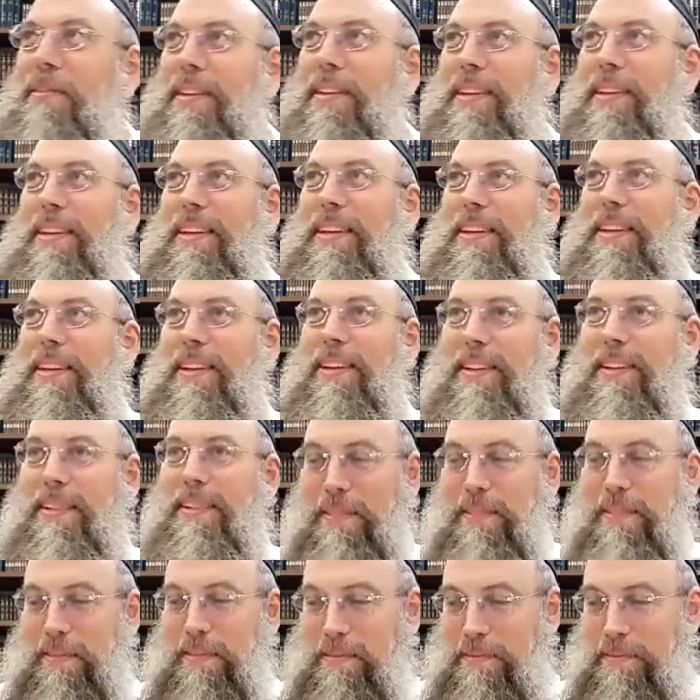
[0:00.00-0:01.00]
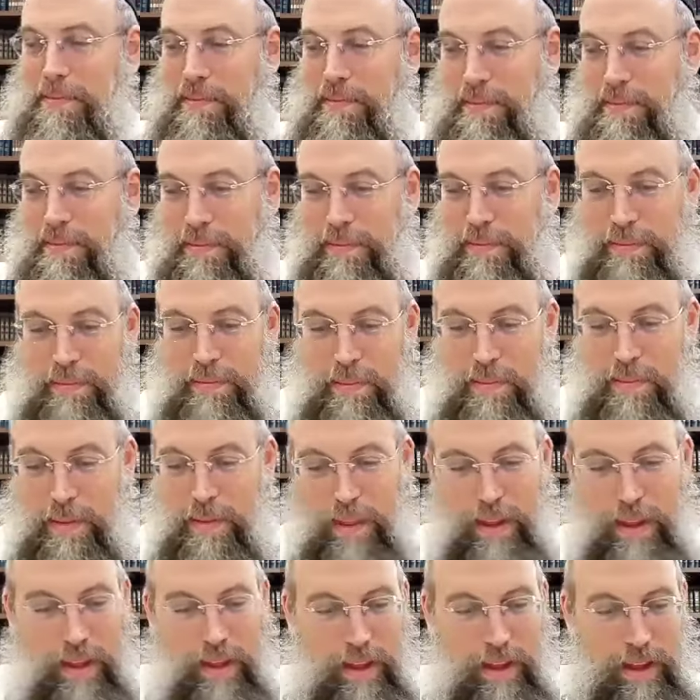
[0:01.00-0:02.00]
You had it. You had it by you this
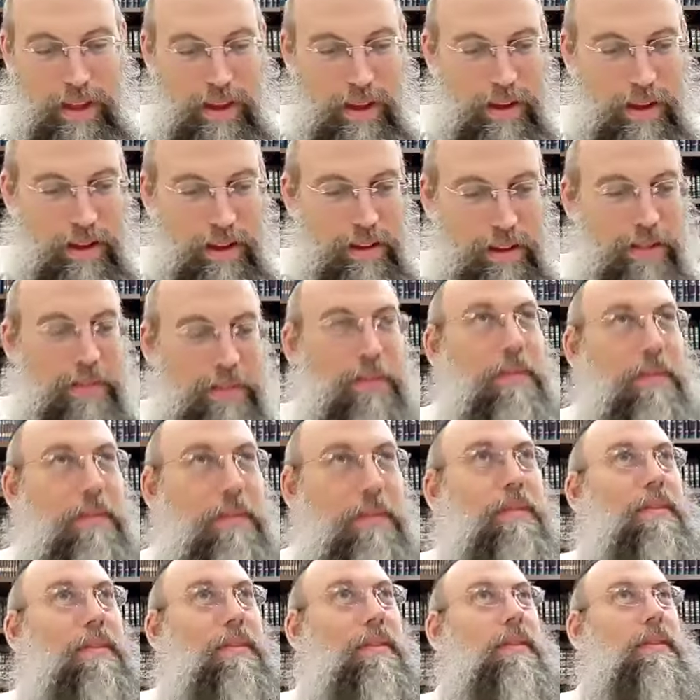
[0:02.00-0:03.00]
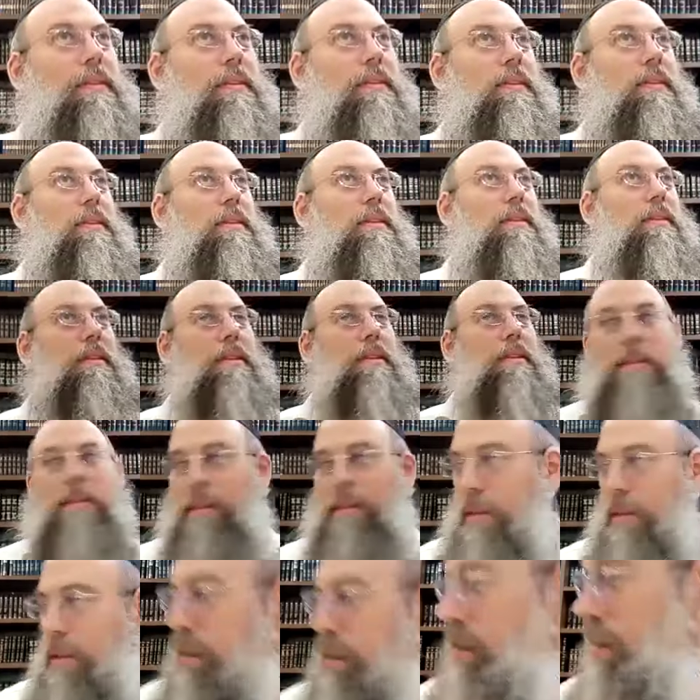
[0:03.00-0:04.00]
morning. It was. I don't one know
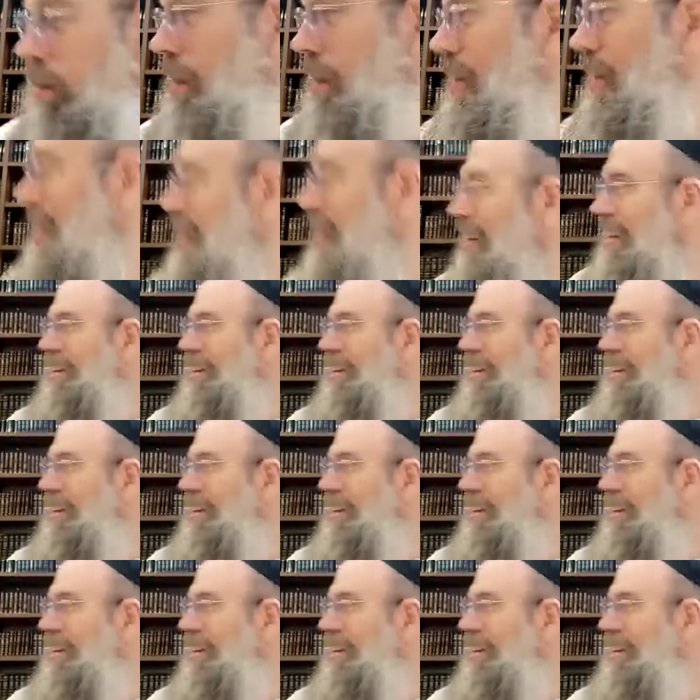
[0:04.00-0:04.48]
has It's really